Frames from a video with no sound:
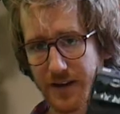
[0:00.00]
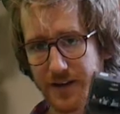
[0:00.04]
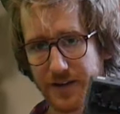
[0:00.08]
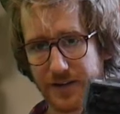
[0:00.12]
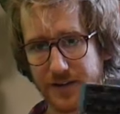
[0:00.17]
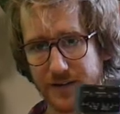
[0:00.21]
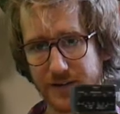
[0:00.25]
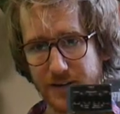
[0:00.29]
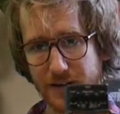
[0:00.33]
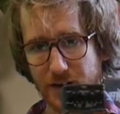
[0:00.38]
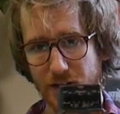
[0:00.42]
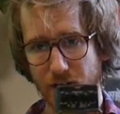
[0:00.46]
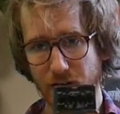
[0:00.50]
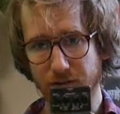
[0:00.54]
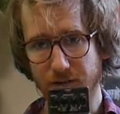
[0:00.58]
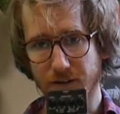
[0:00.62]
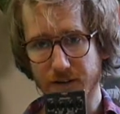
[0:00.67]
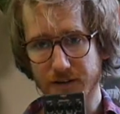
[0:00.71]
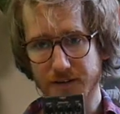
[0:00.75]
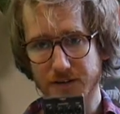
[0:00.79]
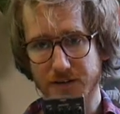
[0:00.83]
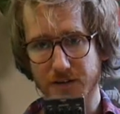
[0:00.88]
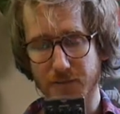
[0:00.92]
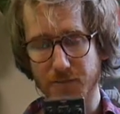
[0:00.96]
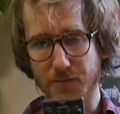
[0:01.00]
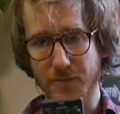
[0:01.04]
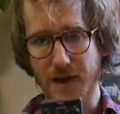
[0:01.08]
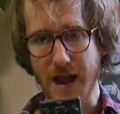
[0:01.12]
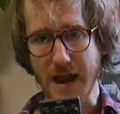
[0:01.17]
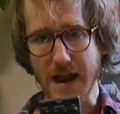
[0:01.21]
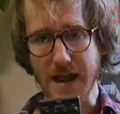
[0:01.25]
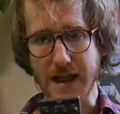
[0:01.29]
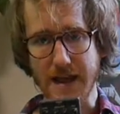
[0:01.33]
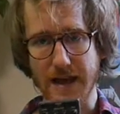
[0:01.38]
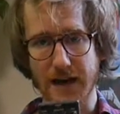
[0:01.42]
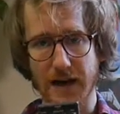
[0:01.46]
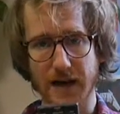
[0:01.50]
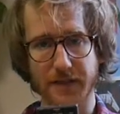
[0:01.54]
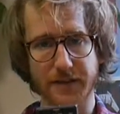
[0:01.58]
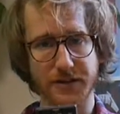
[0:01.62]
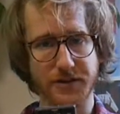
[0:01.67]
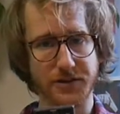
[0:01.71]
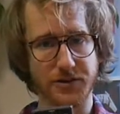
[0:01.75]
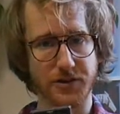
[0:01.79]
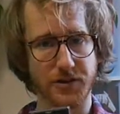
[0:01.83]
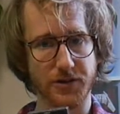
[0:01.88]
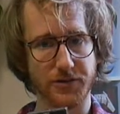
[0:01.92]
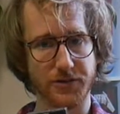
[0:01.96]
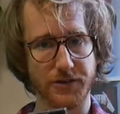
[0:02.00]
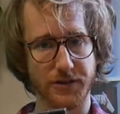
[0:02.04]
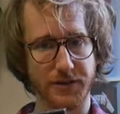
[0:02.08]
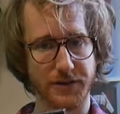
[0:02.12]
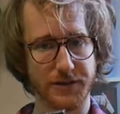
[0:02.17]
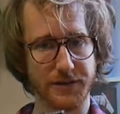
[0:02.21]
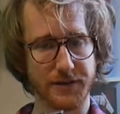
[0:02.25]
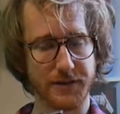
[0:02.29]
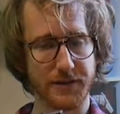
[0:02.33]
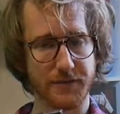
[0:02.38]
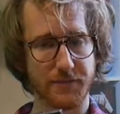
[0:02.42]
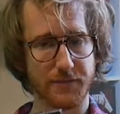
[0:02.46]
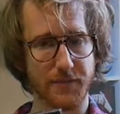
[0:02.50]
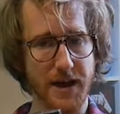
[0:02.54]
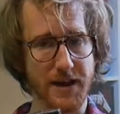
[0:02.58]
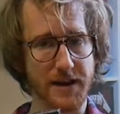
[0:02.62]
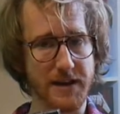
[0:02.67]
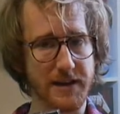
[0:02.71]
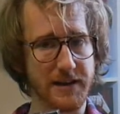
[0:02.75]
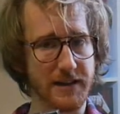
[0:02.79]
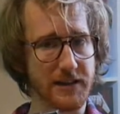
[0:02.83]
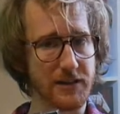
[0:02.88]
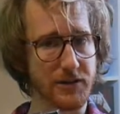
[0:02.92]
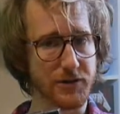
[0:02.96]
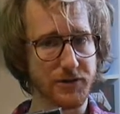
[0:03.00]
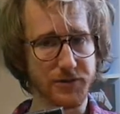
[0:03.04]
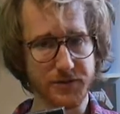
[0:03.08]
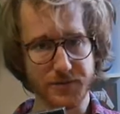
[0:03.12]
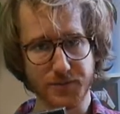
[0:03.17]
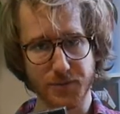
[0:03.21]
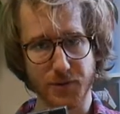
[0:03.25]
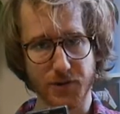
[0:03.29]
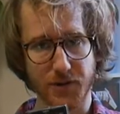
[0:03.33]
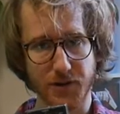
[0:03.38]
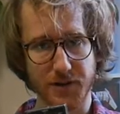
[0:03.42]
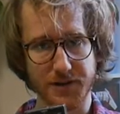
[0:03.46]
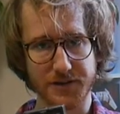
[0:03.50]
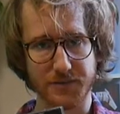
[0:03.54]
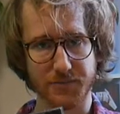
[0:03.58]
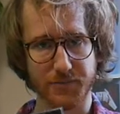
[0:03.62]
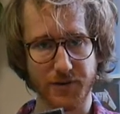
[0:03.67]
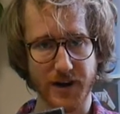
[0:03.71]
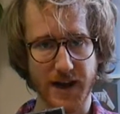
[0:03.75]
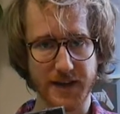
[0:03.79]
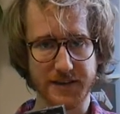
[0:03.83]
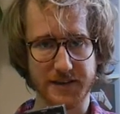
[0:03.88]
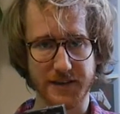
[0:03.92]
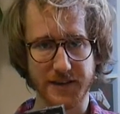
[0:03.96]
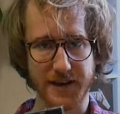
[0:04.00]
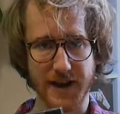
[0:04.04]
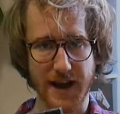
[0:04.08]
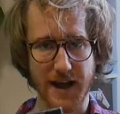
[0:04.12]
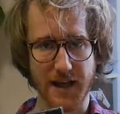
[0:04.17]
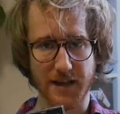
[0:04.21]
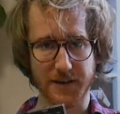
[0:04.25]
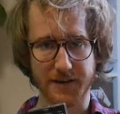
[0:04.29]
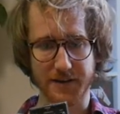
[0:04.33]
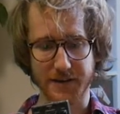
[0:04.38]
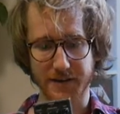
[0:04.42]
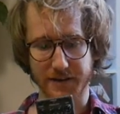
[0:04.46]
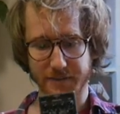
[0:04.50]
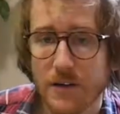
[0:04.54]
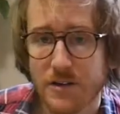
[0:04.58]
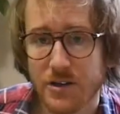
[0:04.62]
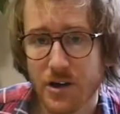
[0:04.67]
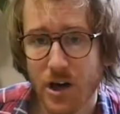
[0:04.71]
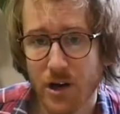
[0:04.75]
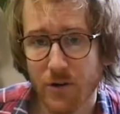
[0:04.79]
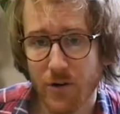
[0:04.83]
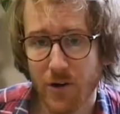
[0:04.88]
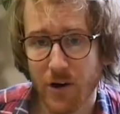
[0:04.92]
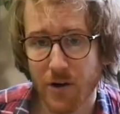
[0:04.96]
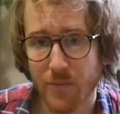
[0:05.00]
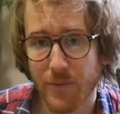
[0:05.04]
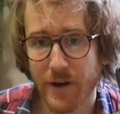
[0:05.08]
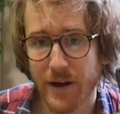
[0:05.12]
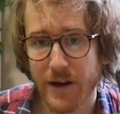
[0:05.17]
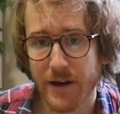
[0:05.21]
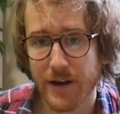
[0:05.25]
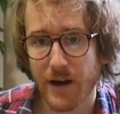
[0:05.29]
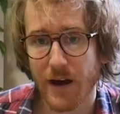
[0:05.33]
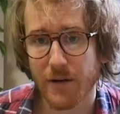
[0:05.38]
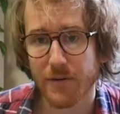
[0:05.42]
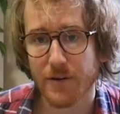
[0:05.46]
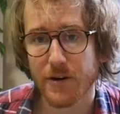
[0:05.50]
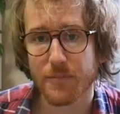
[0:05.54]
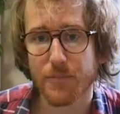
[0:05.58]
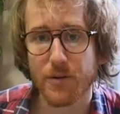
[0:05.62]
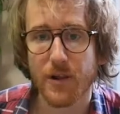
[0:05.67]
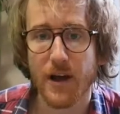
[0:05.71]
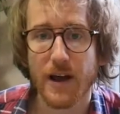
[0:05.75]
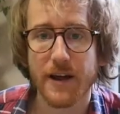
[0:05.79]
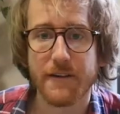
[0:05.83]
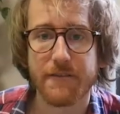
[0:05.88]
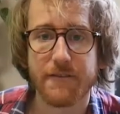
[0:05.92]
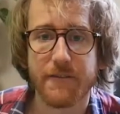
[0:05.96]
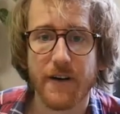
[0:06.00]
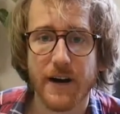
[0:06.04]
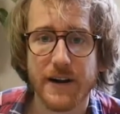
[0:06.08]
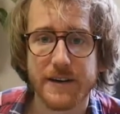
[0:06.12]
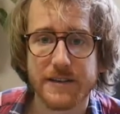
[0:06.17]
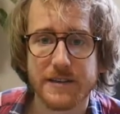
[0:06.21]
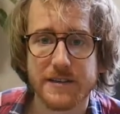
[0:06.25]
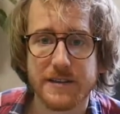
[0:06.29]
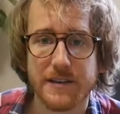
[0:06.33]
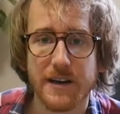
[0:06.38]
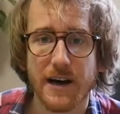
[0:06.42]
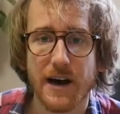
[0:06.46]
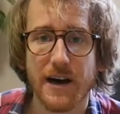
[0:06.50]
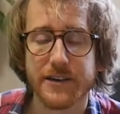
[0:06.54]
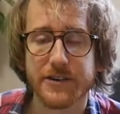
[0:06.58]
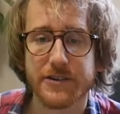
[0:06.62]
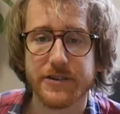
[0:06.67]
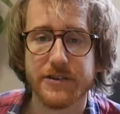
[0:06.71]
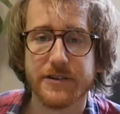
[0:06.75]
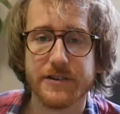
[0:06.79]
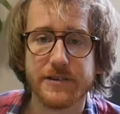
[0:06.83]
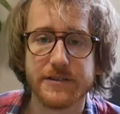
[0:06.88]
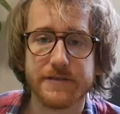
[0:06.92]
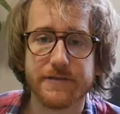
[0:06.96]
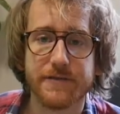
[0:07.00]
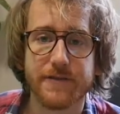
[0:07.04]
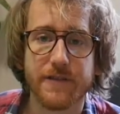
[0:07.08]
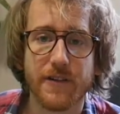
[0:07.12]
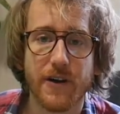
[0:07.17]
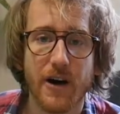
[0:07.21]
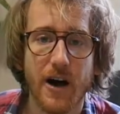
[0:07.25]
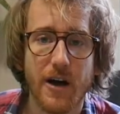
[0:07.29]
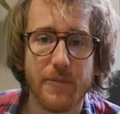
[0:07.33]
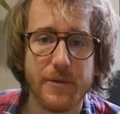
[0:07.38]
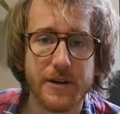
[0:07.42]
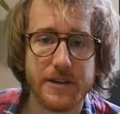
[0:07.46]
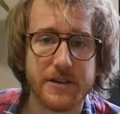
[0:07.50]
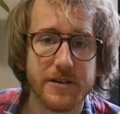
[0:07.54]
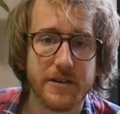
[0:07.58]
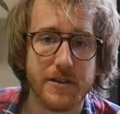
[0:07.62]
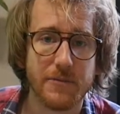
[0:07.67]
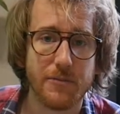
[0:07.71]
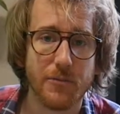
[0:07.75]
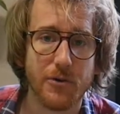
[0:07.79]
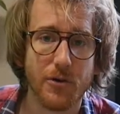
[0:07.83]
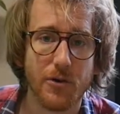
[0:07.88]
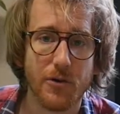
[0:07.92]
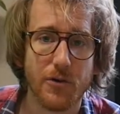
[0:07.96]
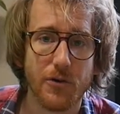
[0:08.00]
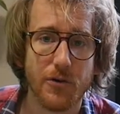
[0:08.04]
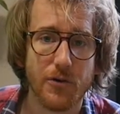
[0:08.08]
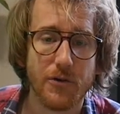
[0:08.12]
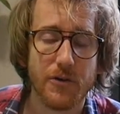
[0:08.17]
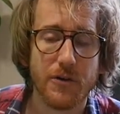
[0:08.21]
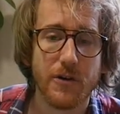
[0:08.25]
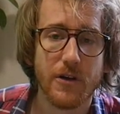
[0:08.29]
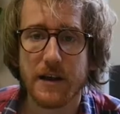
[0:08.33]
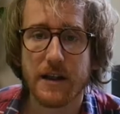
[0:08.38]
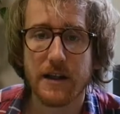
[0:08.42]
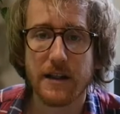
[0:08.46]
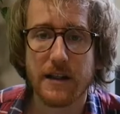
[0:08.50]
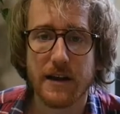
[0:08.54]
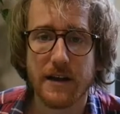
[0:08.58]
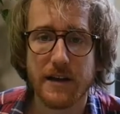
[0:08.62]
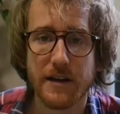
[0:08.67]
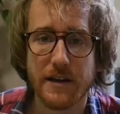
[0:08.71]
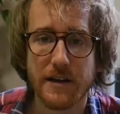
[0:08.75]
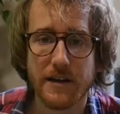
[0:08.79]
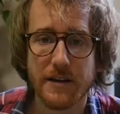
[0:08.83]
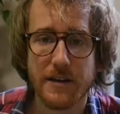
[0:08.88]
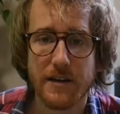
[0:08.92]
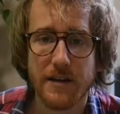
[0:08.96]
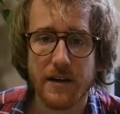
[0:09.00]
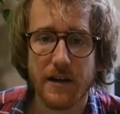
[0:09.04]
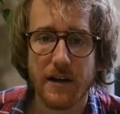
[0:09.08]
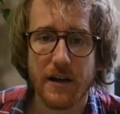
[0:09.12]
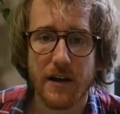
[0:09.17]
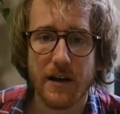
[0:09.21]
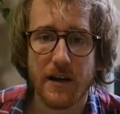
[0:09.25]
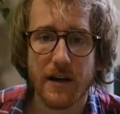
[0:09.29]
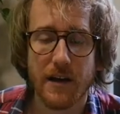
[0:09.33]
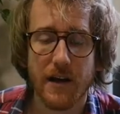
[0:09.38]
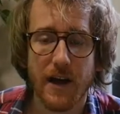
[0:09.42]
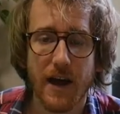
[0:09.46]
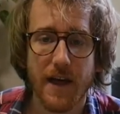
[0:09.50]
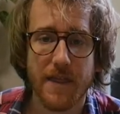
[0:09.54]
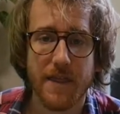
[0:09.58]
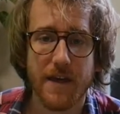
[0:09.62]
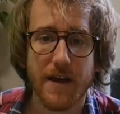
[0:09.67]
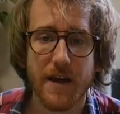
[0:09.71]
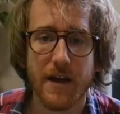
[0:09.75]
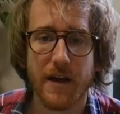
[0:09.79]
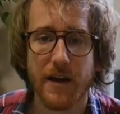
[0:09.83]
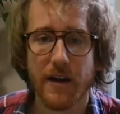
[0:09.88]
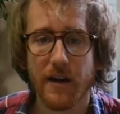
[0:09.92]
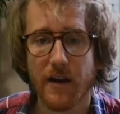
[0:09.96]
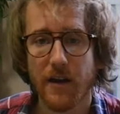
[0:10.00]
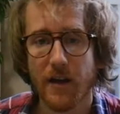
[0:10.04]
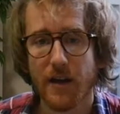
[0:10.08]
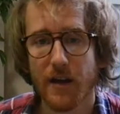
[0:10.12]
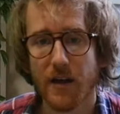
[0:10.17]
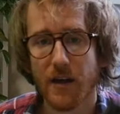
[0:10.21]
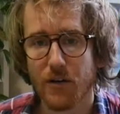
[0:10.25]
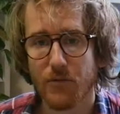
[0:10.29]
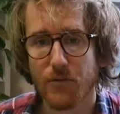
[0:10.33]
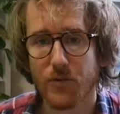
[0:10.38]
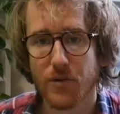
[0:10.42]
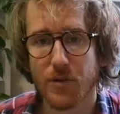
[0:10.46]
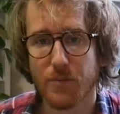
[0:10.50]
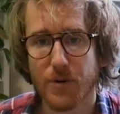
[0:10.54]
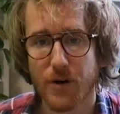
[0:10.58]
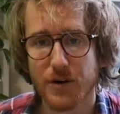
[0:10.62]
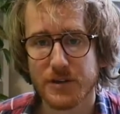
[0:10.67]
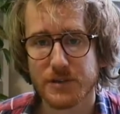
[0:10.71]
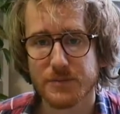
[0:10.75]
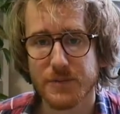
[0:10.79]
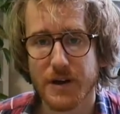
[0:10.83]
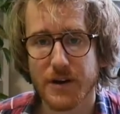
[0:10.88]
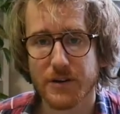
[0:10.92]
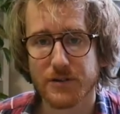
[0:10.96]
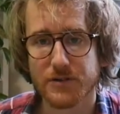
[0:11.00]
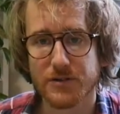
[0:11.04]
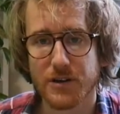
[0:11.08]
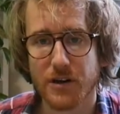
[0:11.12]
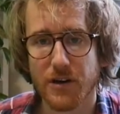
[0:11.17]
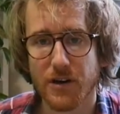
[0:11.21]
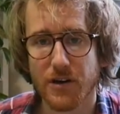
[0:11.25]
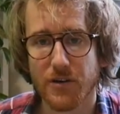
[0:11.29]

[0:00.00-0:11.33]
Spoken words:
itself to many other genres, making it lose points in practicality. I'll show you what I mean. I'm going to play Frank Sinatra's Fly Me to the Moon, clean, and then with the Boss Metal Zone.